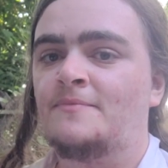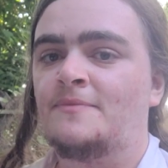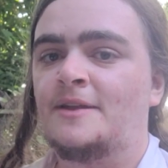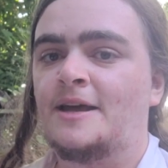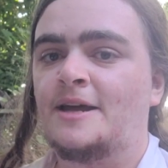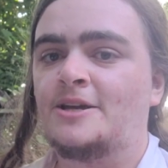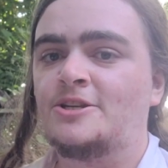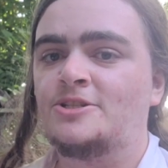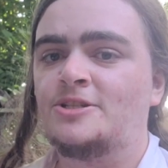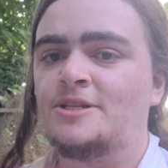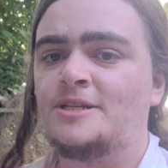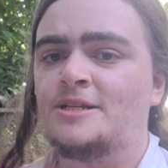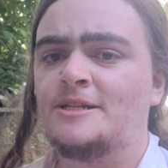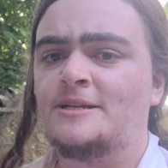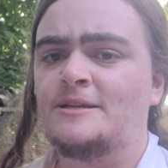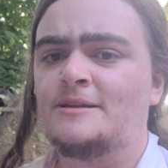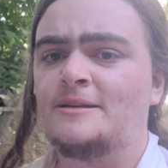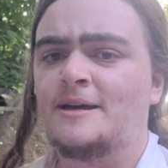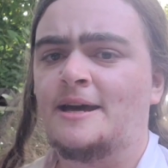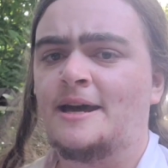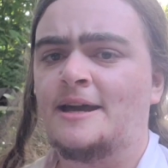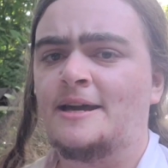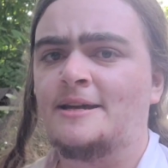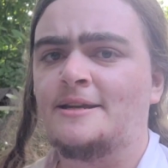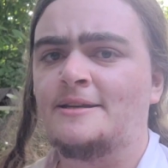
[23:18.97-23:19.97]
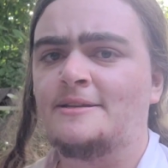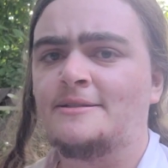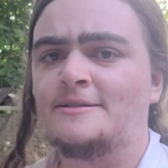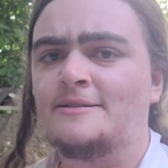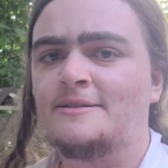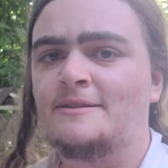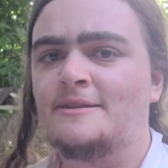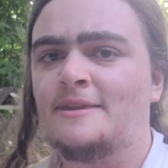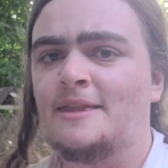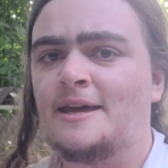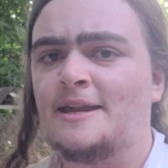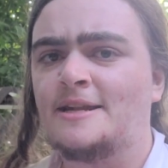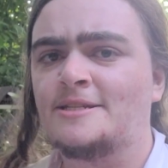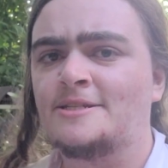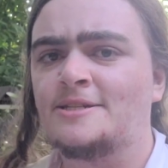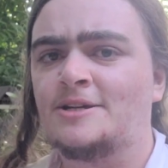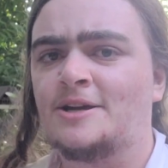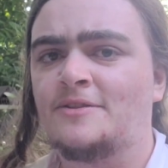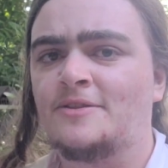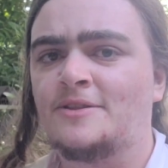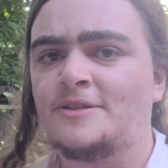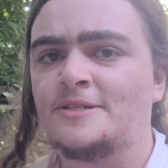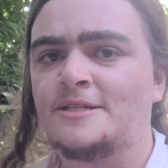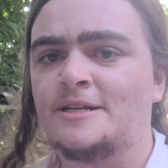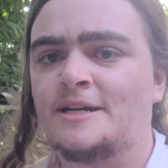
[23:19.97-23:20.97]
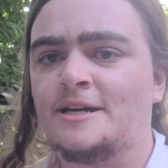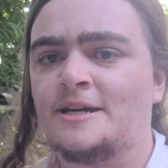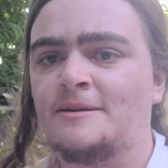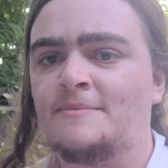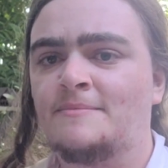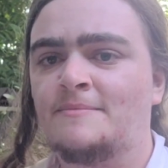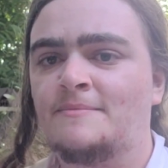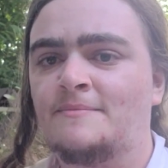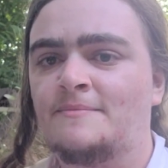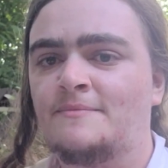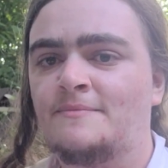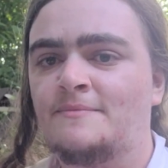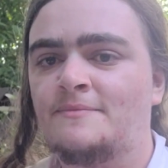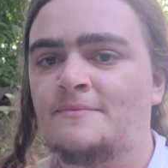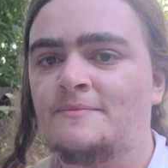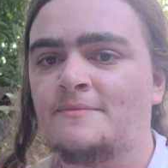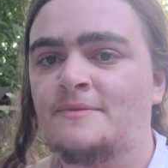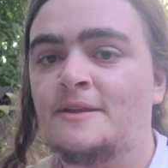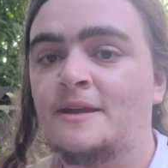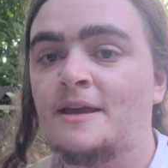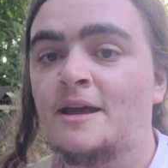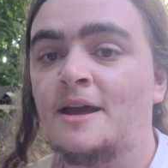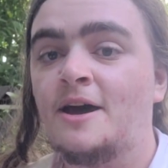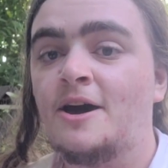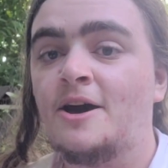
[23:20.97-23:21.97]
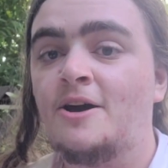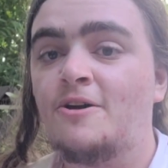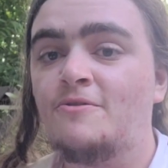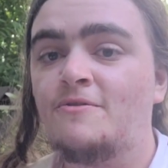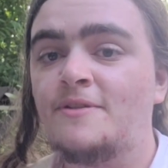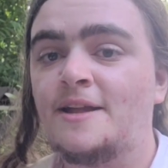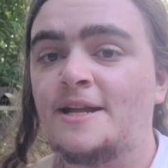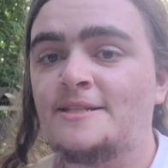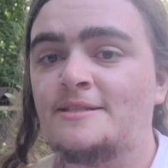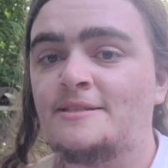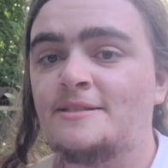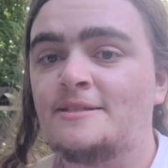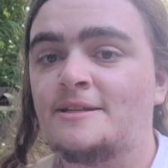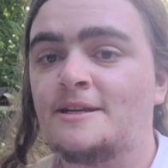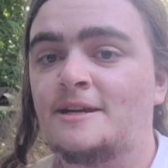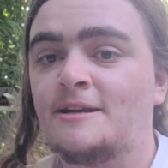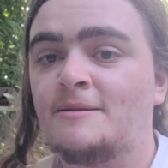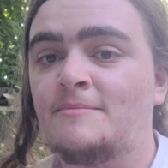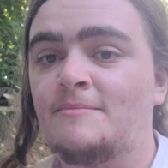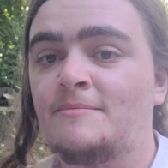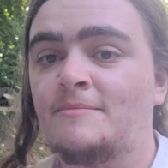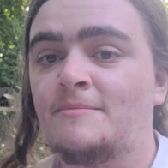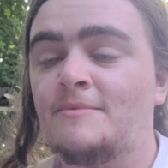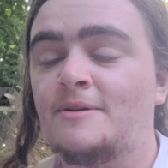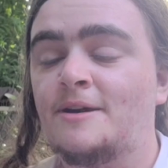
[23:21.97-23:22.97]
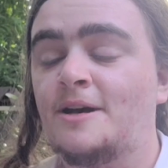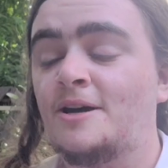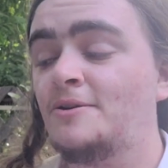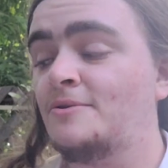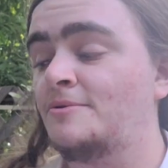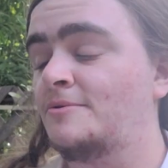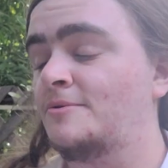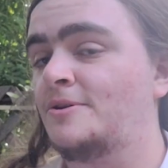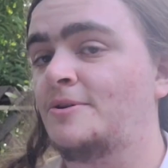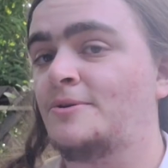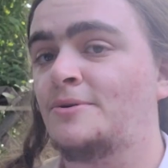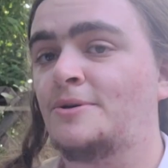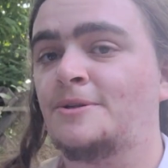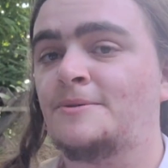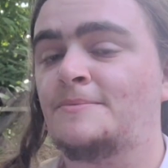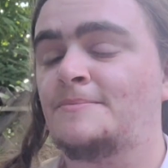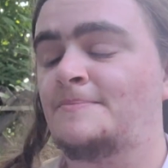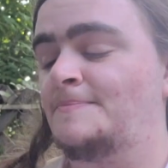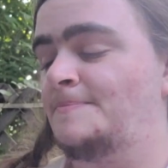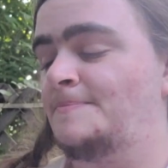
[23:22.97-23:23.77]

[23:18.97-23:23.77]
Actually, that is not the time. Oh, that's the time. Oh, cool.